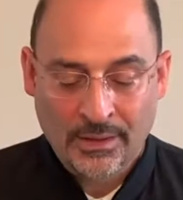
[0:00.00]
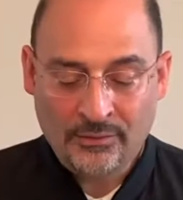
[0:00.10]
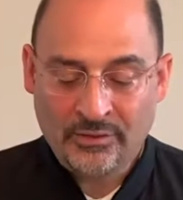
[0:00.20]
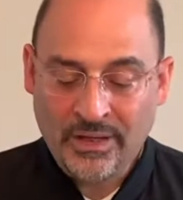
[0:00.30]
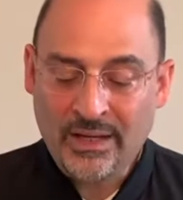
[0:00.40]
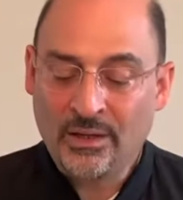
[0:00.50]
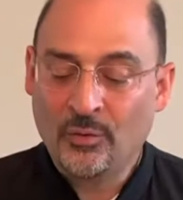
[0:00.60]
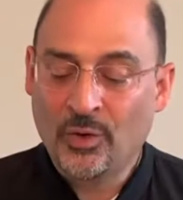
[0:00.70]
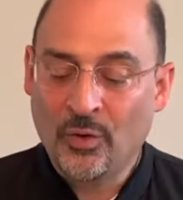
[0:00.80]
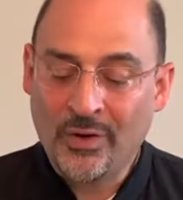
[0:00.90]
Now, today
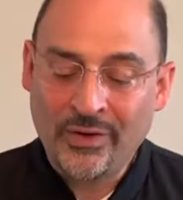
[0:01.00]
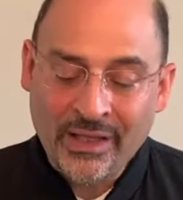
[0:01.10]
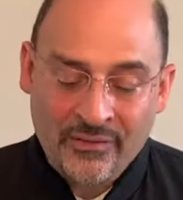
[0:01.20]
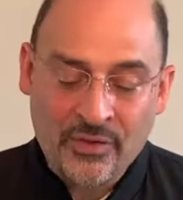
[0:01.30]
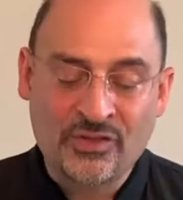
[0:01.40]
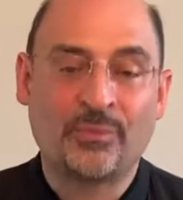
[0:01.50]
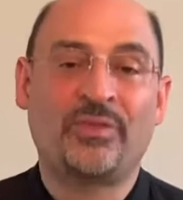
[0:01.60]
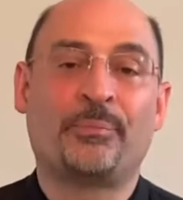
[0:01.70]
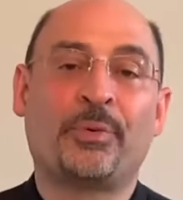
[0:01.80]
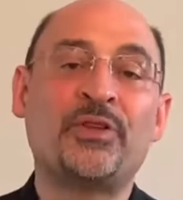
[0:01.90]
we're going to give you some
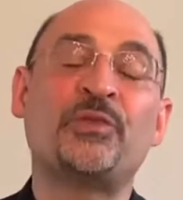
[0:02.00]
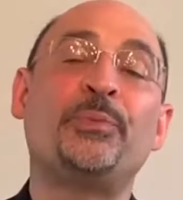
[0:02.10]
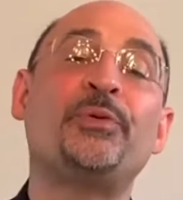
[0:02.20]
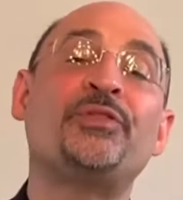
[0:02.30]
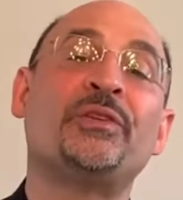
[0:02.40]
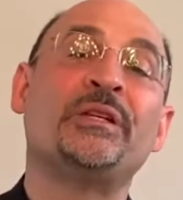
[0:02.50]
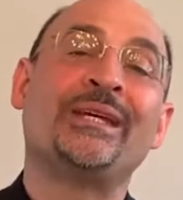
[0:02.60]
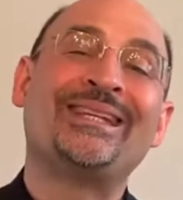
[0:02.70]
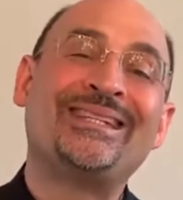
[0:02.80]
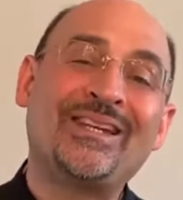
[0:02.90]
of the principles,
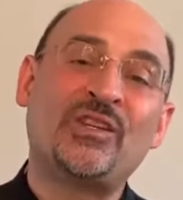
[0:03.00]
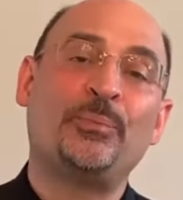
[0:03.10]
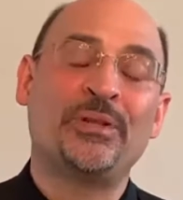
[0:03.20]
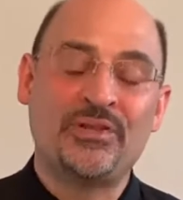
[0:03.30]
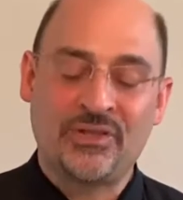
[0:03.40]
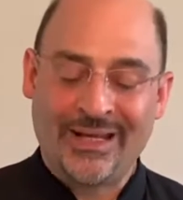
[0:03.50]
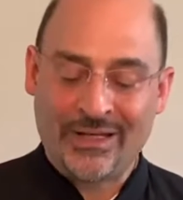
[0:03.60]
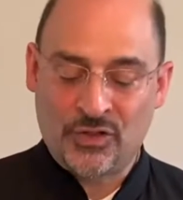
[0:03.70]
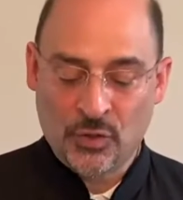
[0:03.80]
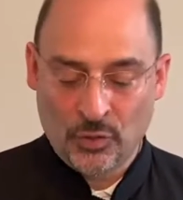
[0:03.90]
disciplines,
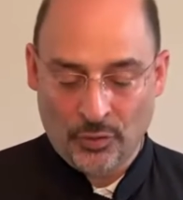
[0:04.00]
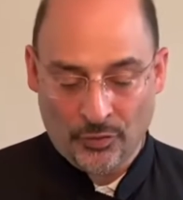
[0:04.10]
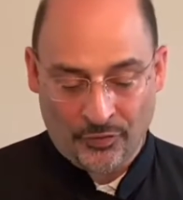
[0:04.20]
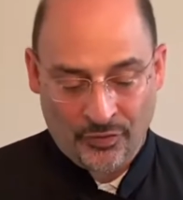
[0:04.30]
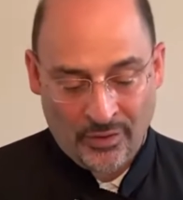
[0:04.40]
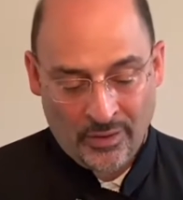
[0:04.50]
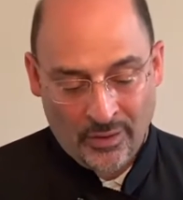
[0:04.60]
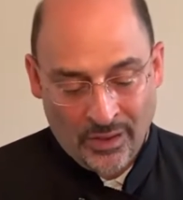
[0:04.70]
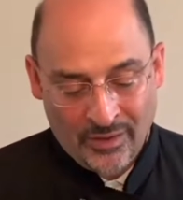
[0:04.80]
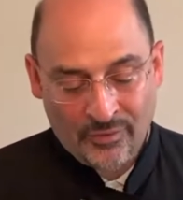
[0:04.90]
and tools
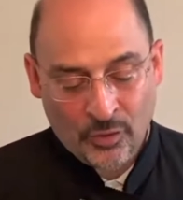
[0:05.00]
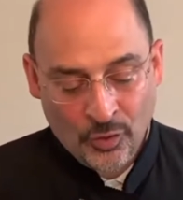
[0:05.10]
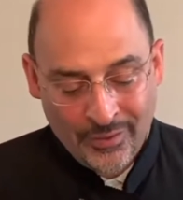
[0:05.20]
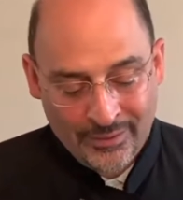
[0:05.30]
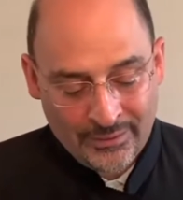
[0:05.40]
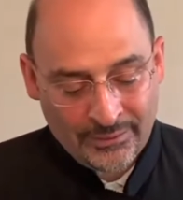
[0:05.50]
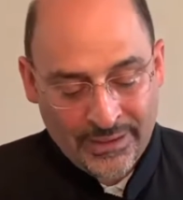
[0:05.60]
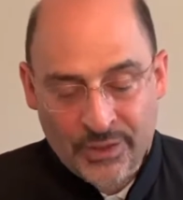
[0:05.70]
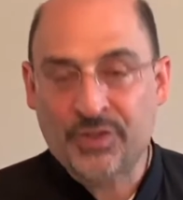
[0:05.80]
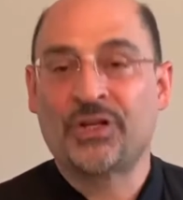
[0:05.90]
of good
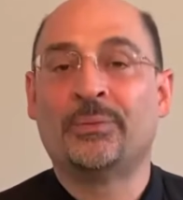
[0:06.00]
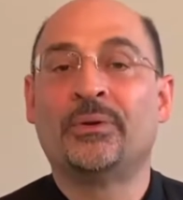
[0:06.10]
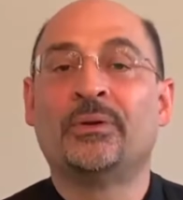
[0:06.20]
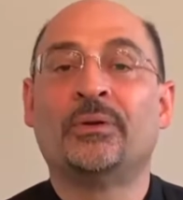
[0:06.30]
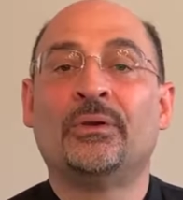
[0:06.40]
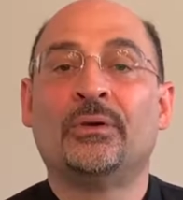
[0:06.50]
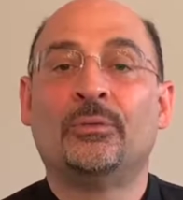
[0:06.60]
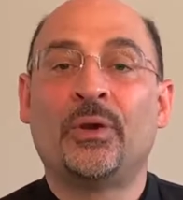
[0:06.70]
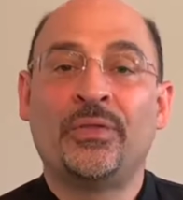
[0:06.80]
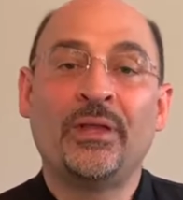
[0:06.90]
leadership
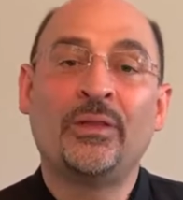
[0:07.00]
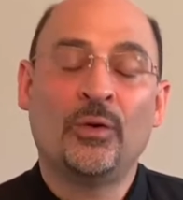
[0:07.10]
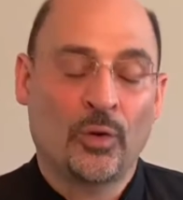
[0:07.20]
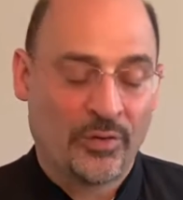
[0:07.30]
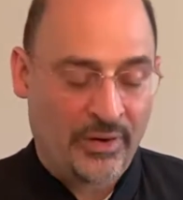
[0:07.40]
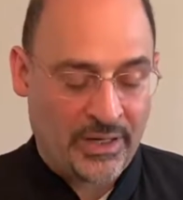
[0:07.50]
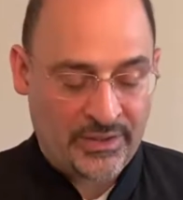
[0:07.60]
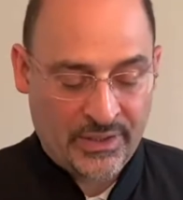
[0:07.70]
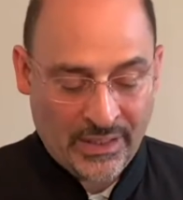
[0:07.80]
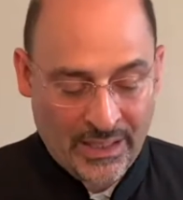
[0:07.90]
within the Orthodox